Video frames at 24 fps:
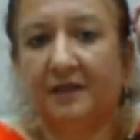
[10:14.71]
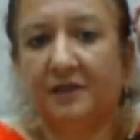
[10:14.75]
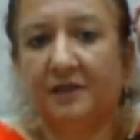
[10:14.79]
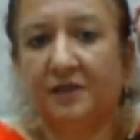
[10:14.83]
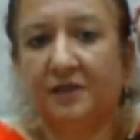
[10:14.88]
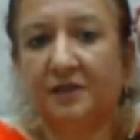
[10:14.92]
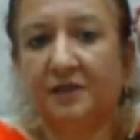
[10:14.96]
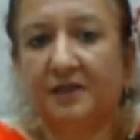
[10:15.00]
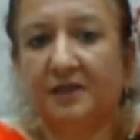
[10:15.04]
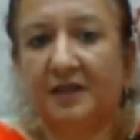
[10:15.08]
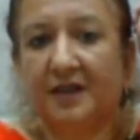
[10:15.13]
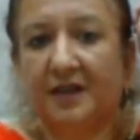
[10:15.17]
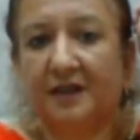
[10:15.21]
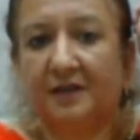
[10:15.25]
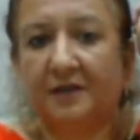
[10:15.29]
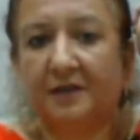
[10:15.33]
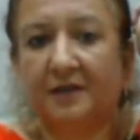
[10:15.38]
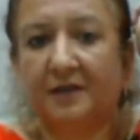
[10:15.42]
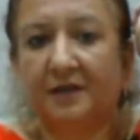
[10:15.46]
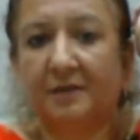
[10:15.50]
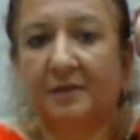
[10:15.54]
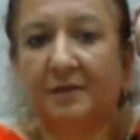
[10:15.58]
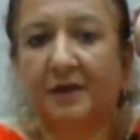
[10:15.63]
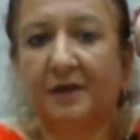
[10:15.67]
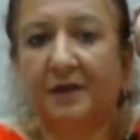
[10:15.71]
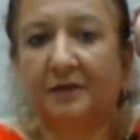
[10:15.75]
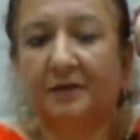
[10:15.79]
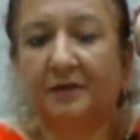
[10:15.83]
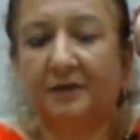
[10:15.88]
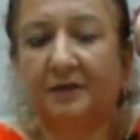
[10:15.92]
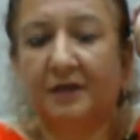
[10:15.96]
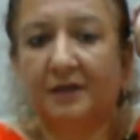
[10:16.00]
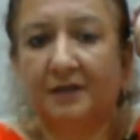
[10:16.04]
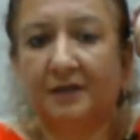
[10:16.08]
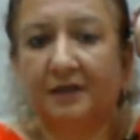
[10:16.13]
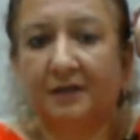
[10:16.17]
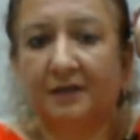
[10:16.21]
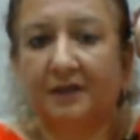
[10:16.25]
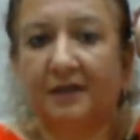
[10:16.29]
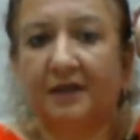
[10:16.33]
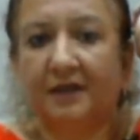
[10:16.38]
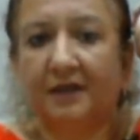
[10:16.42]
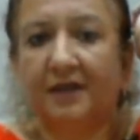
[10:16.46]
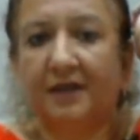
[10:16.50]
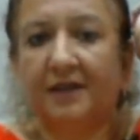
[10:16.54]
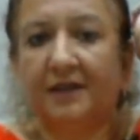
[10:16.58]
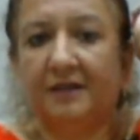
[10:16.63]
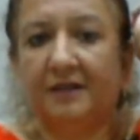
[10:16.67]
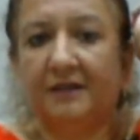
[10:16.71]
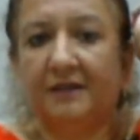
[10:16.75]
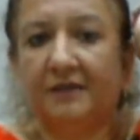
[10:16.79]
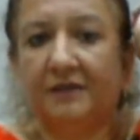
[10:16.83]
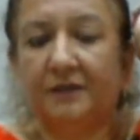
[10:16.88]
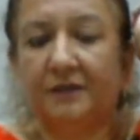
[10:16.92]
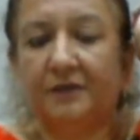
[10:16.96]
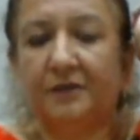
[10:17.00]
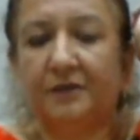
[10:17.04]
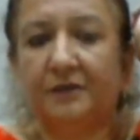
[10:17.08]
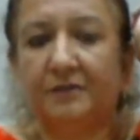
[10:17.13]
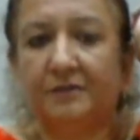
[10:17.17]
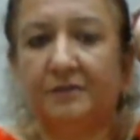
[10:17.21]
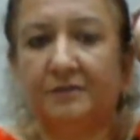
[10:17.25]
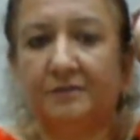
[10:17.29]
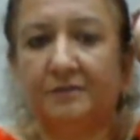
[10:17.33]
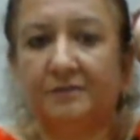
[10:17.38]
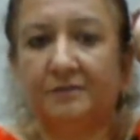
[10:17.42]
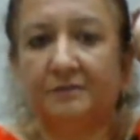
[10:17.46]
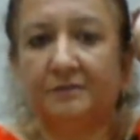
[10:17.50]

just at about a little few